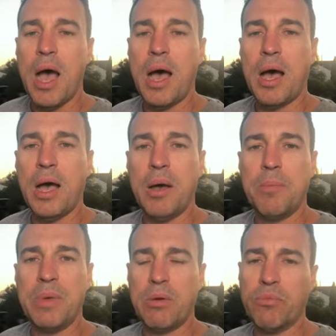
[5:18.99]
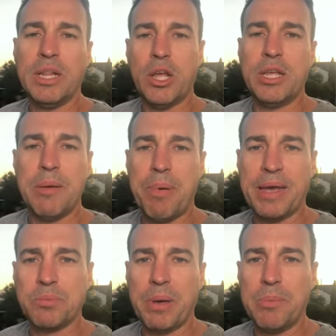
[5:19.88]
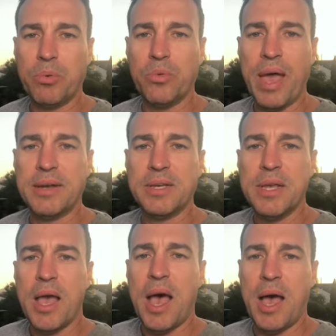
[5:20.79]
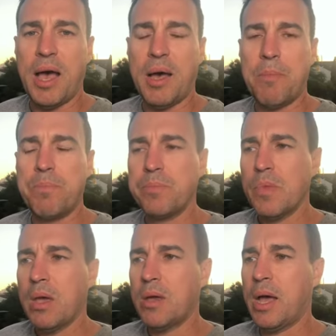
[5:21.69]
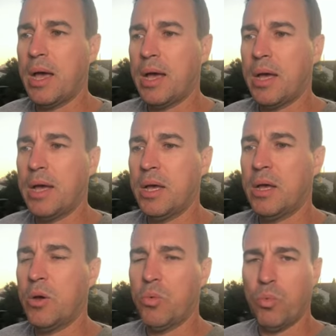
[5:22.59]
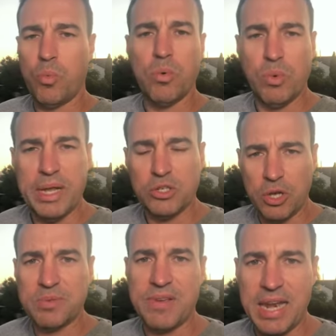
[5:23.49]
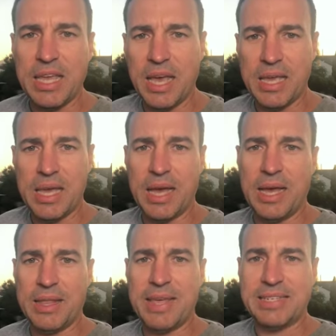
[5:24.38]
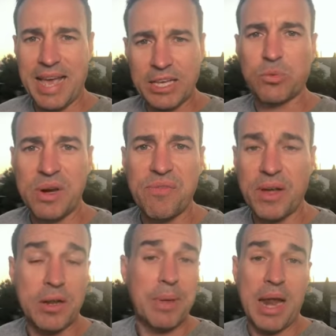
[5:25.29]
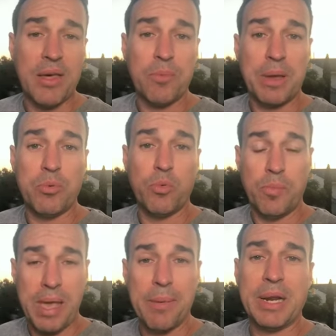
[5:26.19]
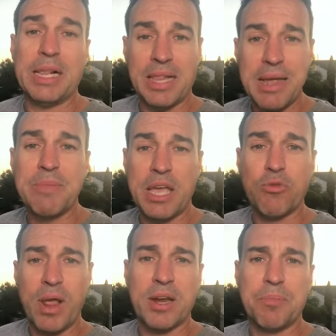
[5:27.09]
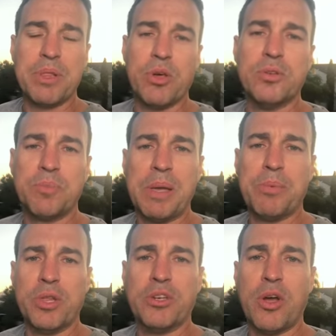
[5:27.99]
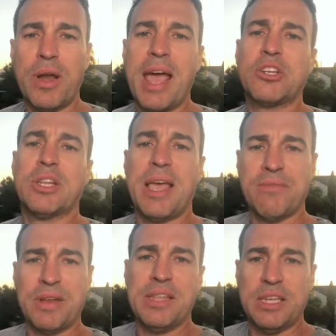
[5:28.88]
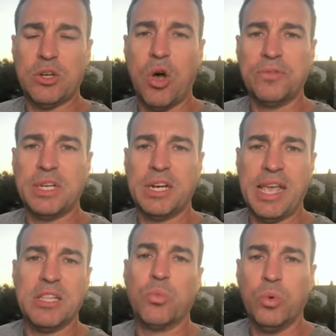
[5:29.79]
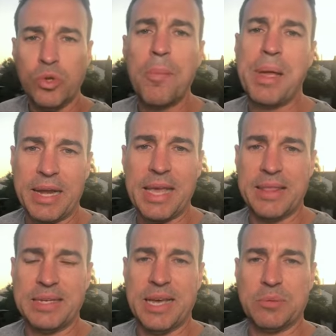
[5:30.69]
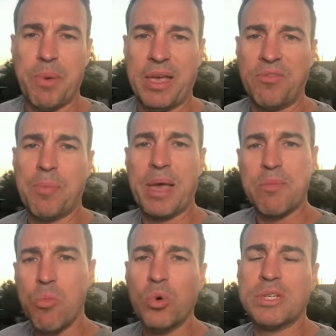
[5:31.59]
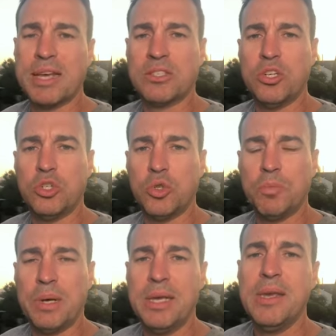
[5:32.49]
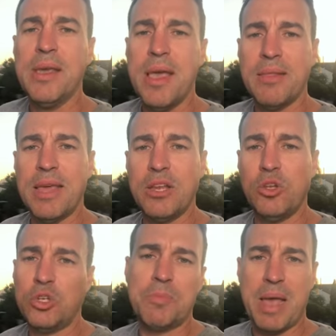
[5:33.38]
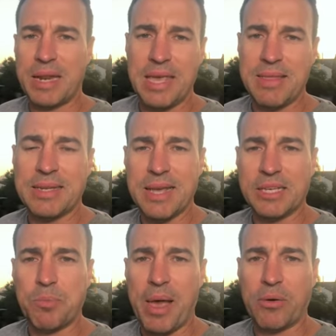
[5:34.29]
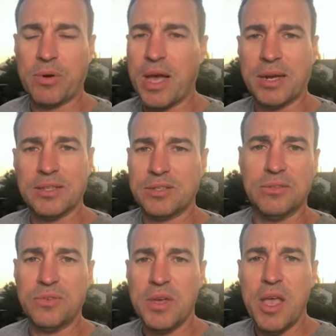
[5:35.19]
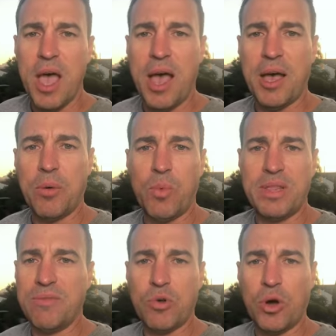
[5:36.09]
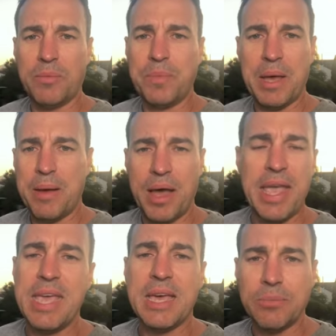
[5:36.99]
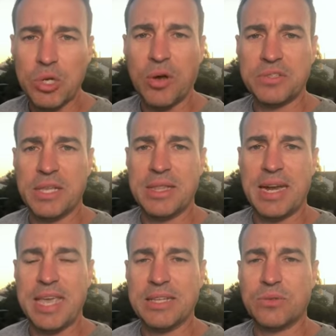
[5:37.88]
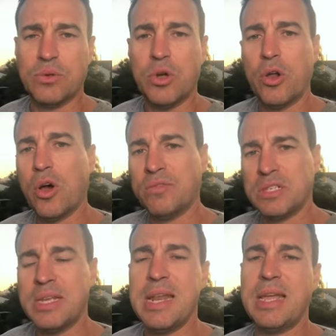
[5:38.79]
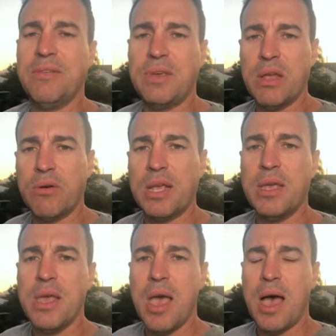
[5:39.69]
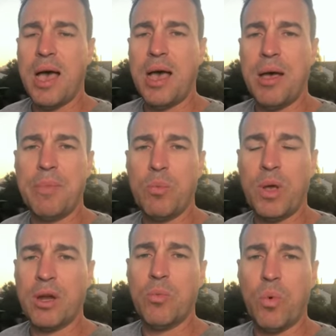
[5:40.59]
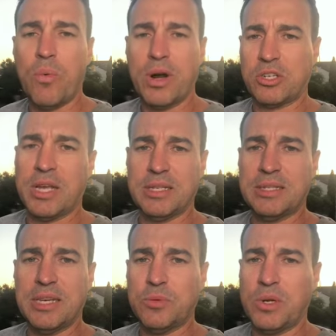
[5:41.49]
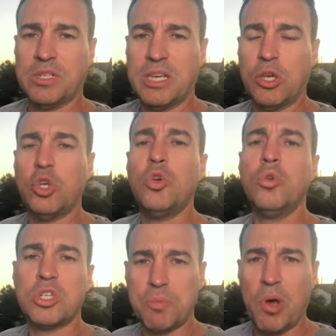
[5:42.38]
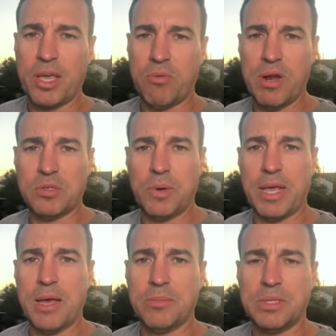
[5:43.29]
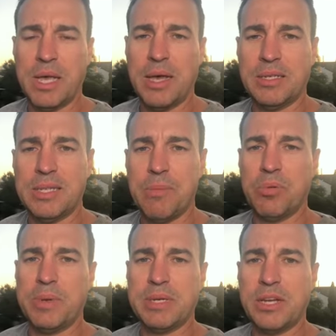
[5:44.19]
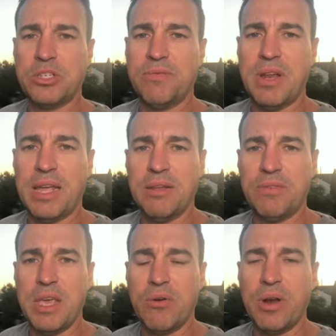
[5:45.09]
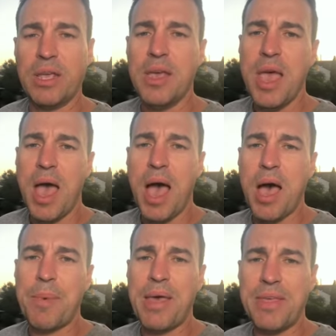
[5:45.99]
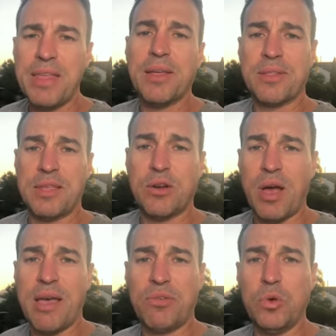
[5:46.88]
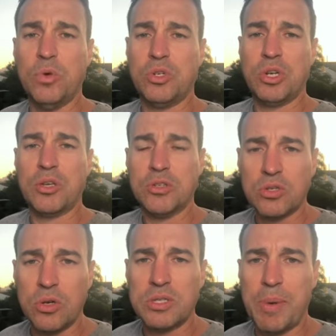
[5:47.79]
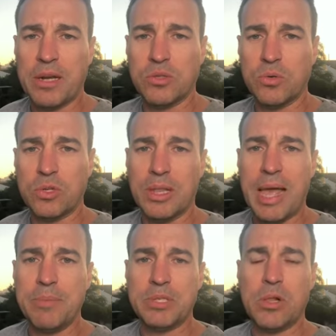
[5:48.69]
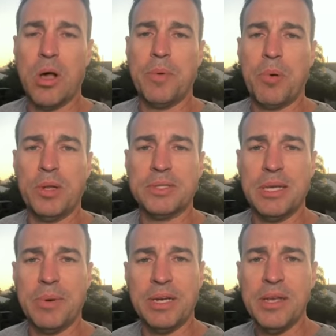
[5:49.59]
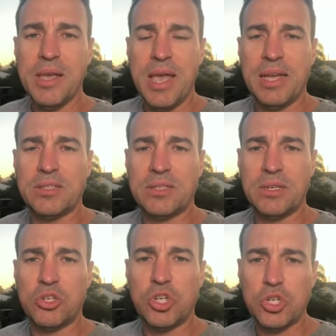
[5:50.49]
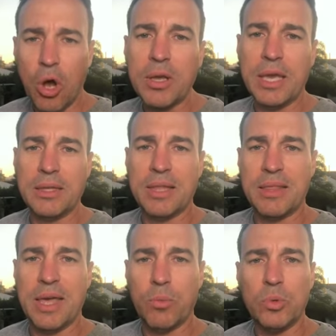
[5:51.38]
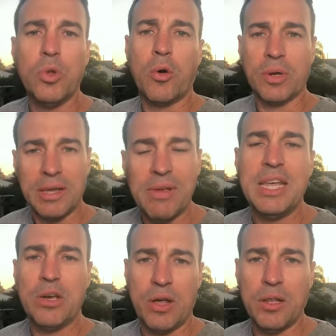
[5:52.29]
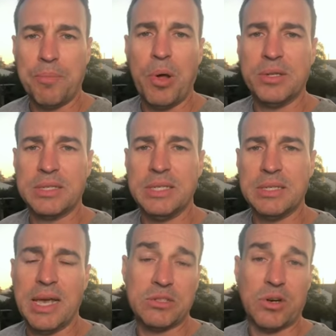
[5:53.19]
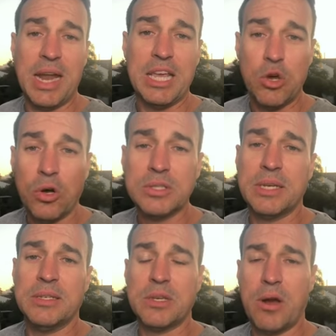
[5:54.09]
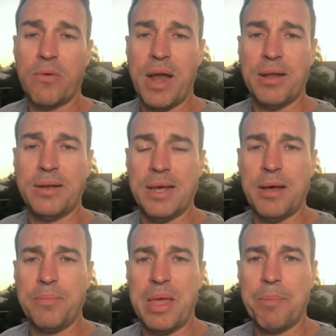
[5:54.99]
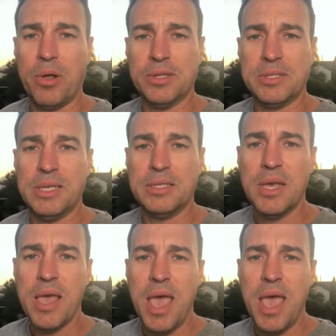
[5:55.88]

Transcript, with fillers: Um, it really only impacts people that um, uh, uh, in terms of getting a uh, their tax refund. I mean, other people will be able to claim their credit, but those people that don't actually have anything to offset it against will not be able to get their tax back. If you're paying more tax than you should be, then you should be able to get that tax back, regardless of um, whether you've got uh, uh income to offset that against or not. Obviously, negative gearing. Uh, I mean, we're gonna what we're actually gonna see is we're gonna see a huge spike in rents when it comes to the implementation of negative gearing. Um, and then the other thing that I have huge concerns about is also Labor's climate policy. I mean, it's, it's shocking that they will not relieve any policies, uh, sorry, any costings around um, their policies.